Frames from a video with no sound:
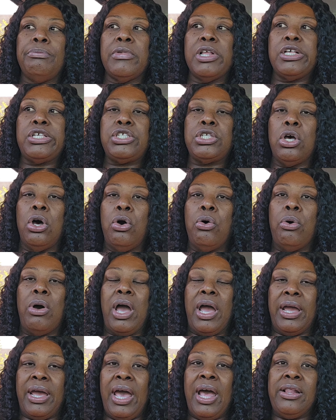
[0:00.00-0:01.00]
So
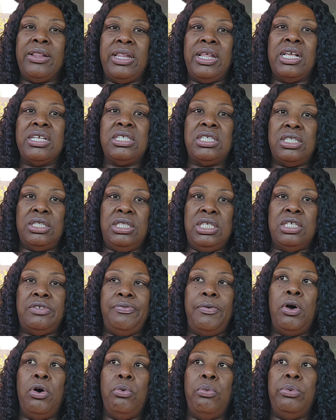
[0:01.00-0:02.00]
I got this
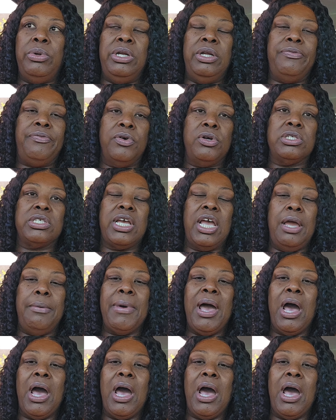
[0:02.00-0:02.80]
phone when it first came